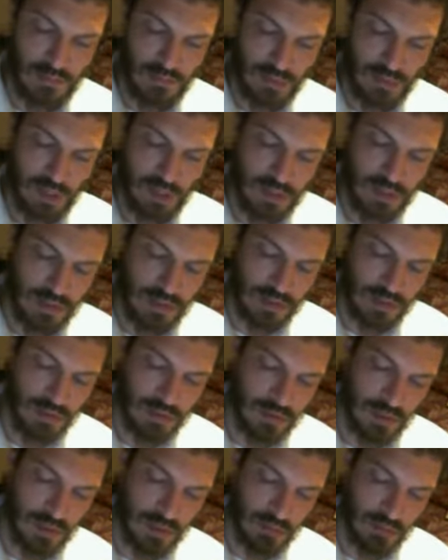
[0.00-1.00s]
a
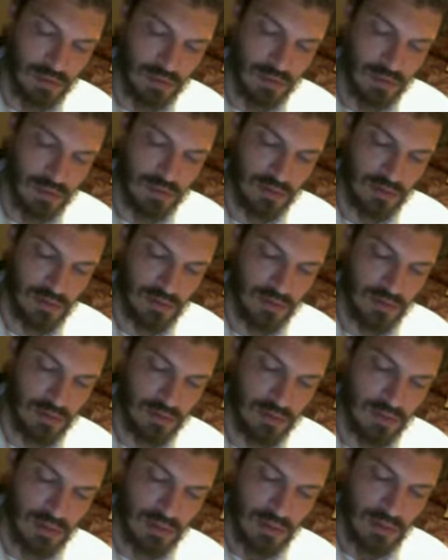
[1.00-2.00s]
certain number.
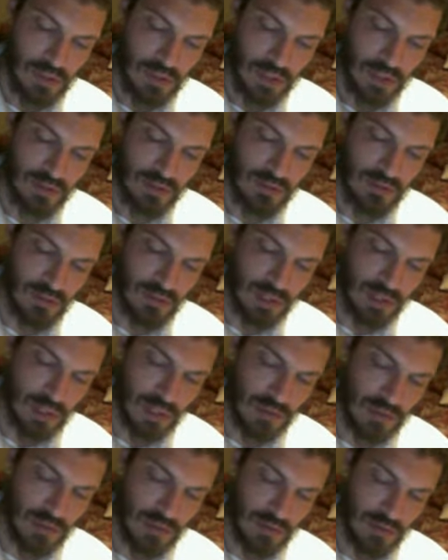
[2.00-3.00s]
Let's call
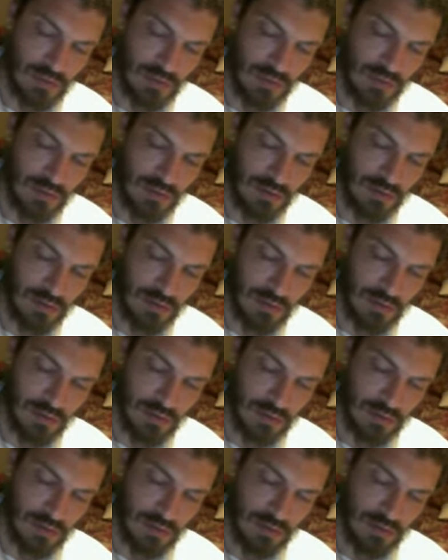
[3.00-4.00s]
that number
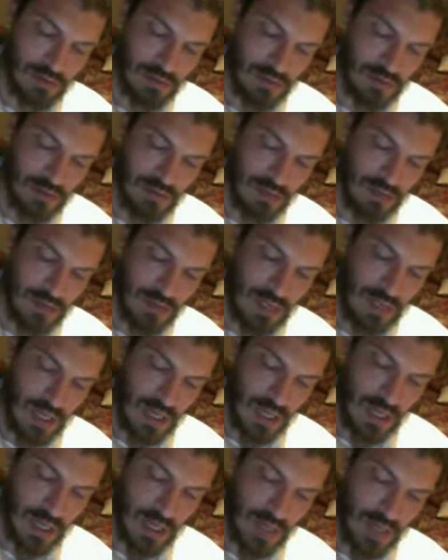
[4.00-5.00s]

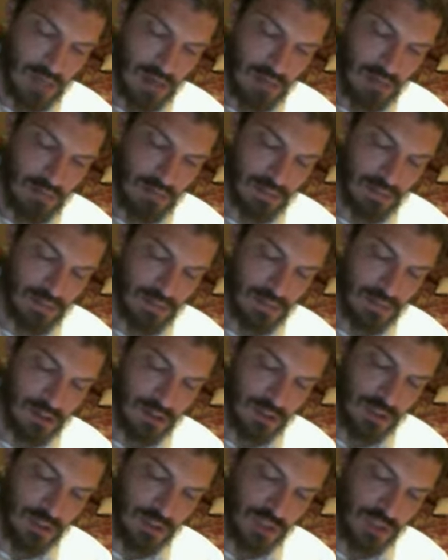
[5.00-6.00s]

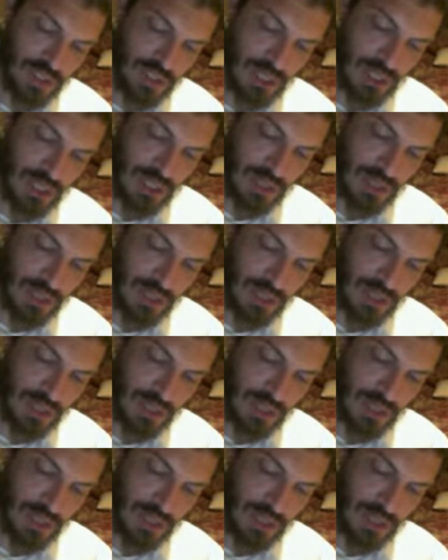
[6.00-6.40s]
j.